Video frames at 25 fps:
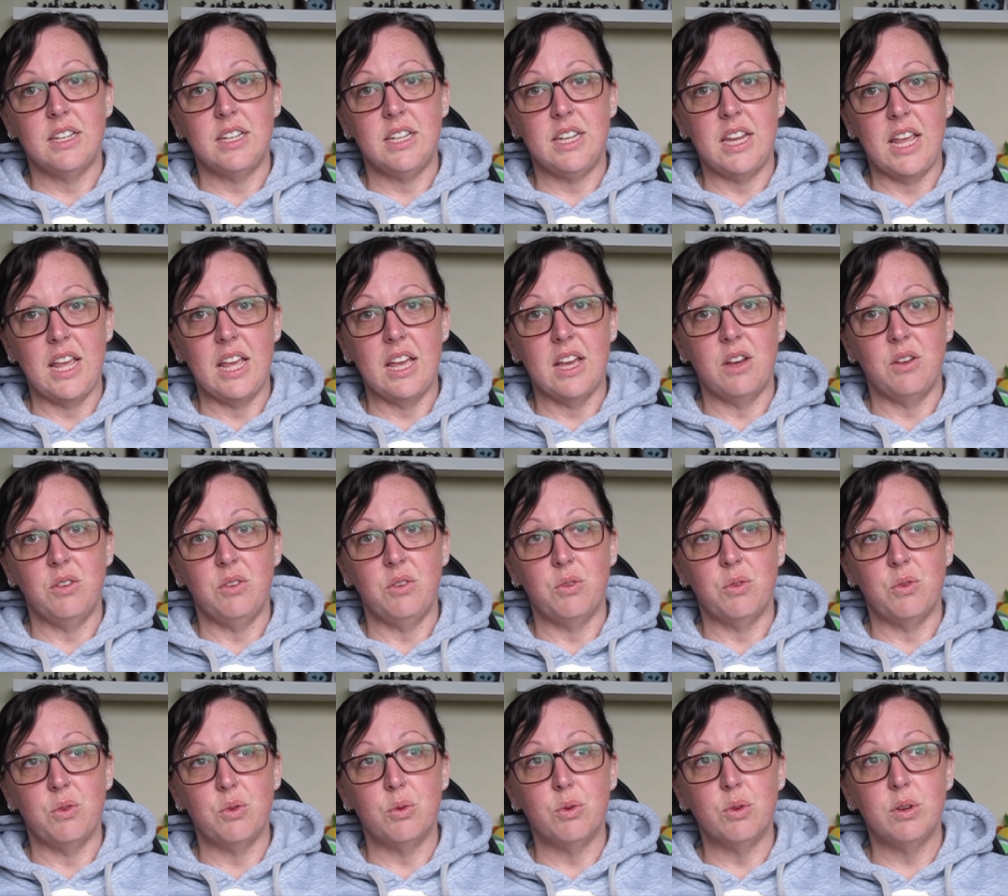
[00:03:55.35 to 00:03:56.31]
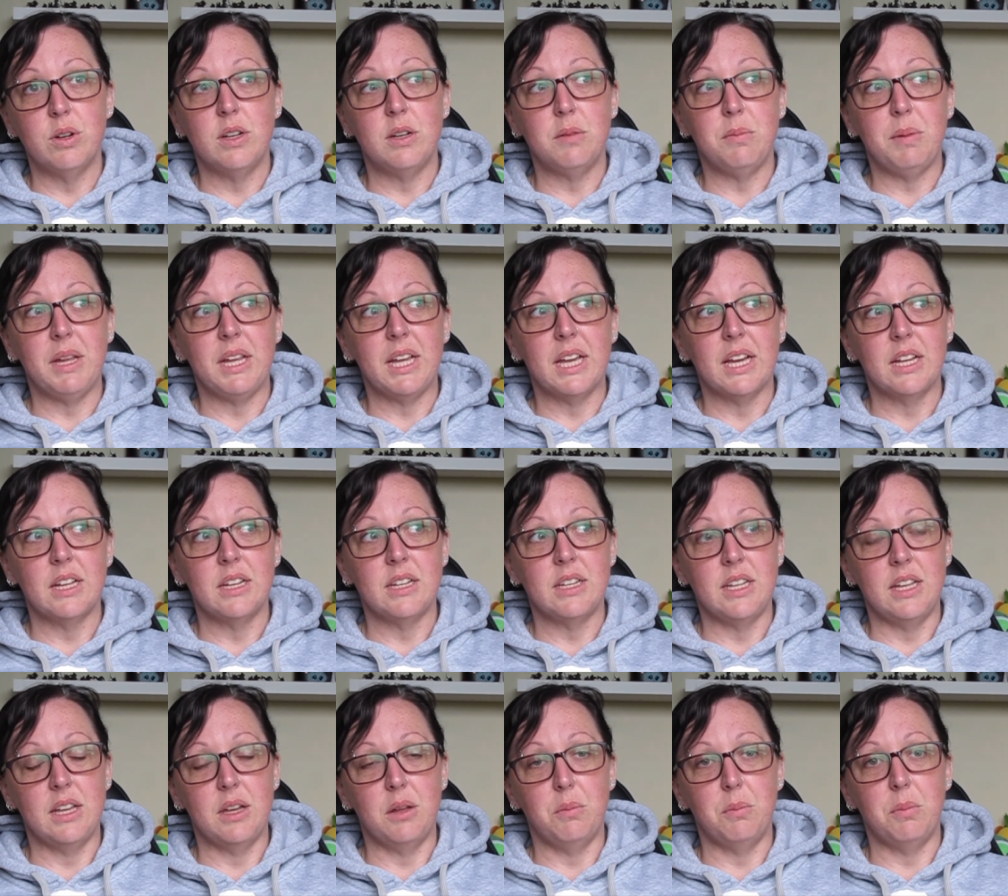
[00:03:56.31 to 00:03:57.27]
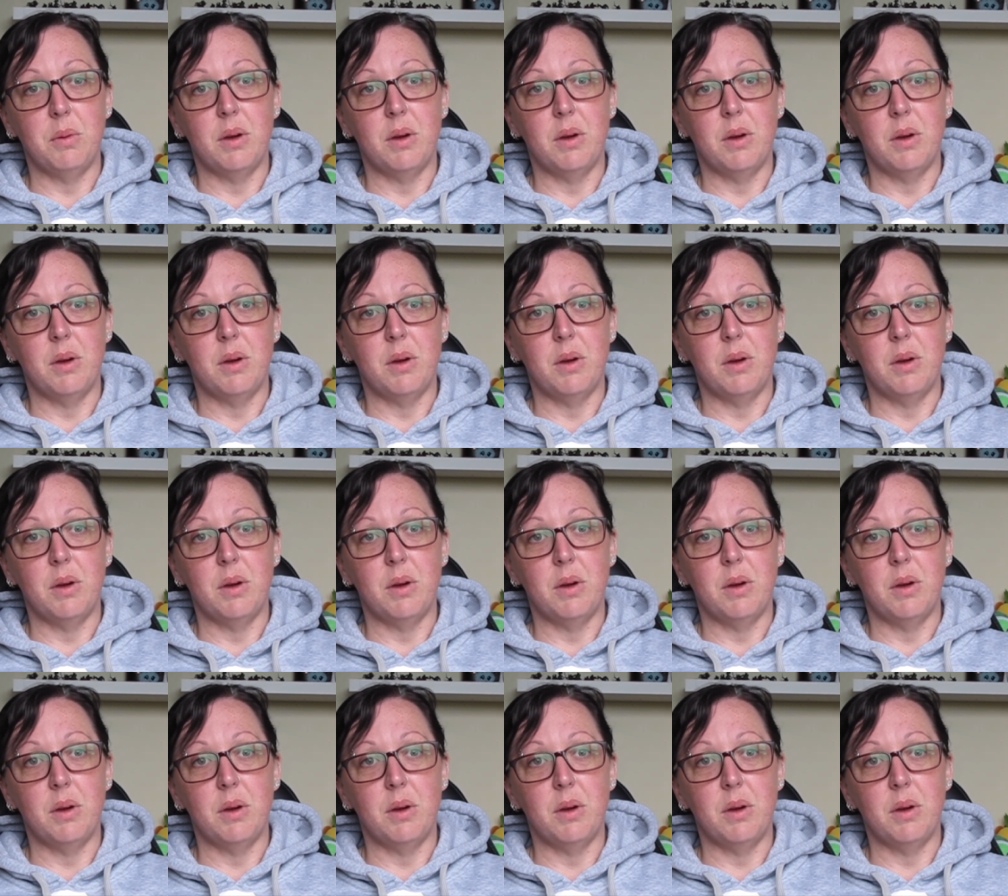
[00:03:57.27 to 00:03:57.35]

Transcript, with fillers: down or ordered to be cut down